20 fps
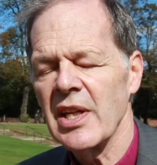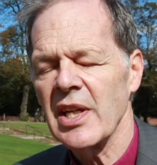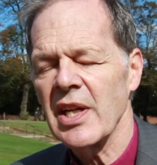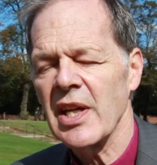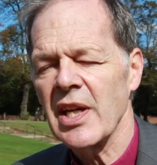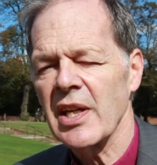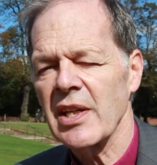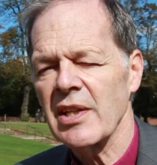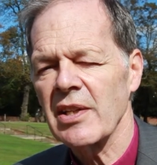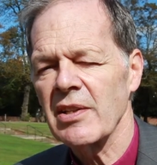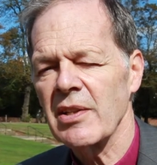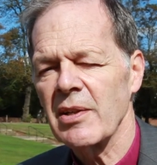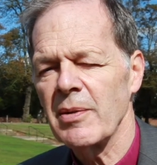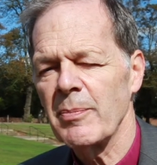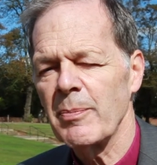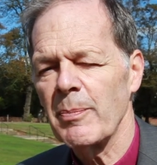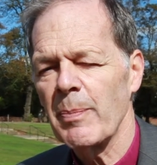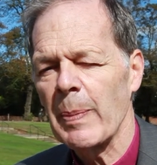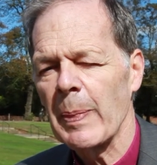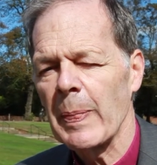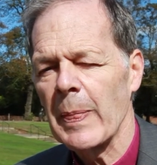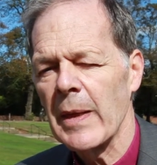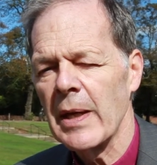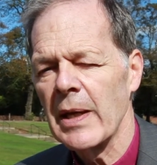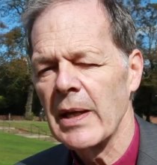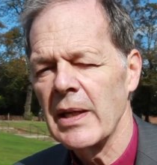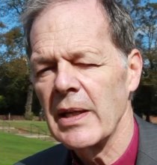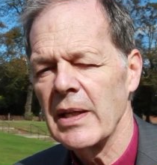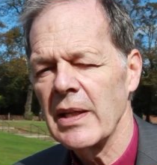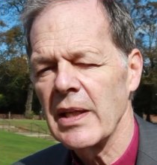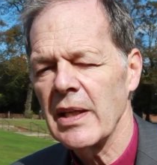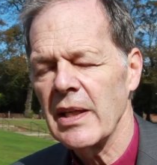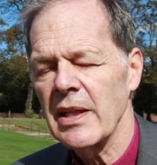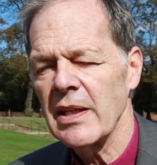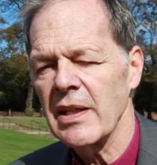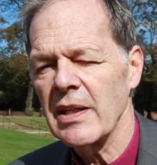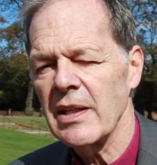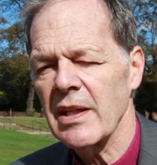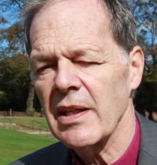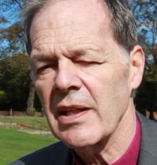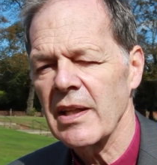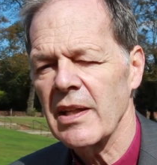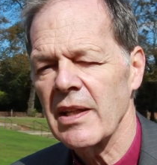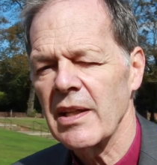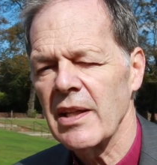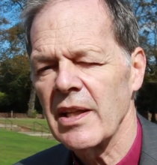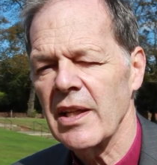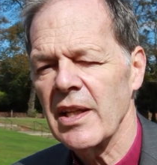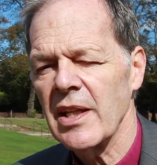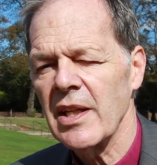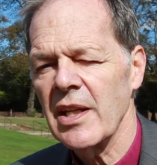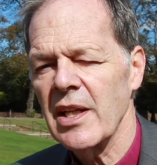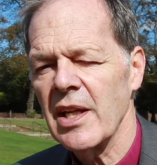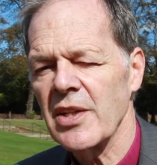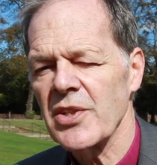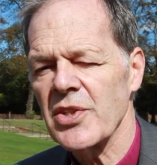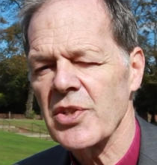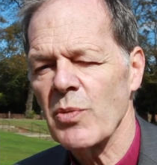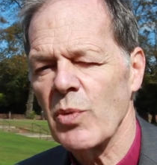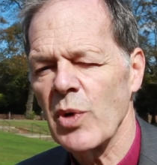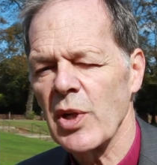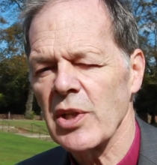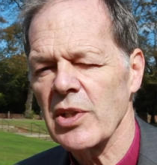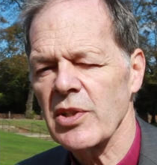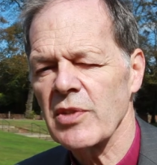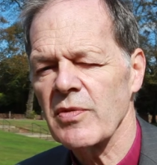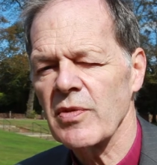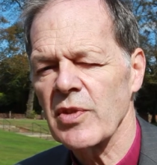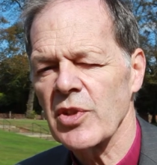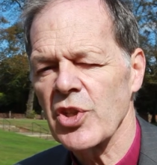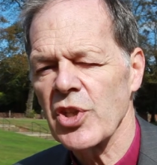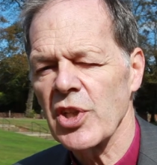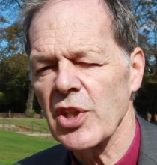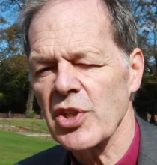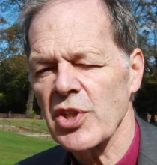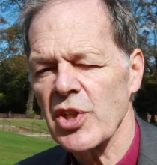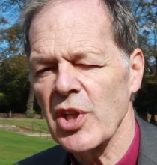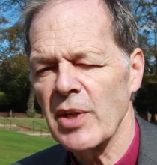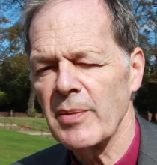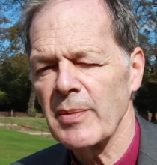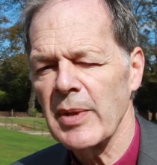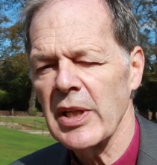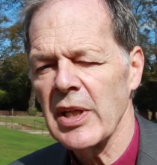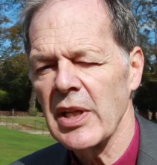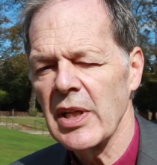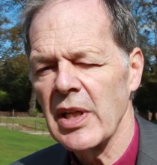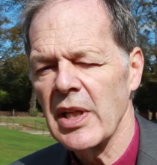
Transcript: and he has worked for Church Army,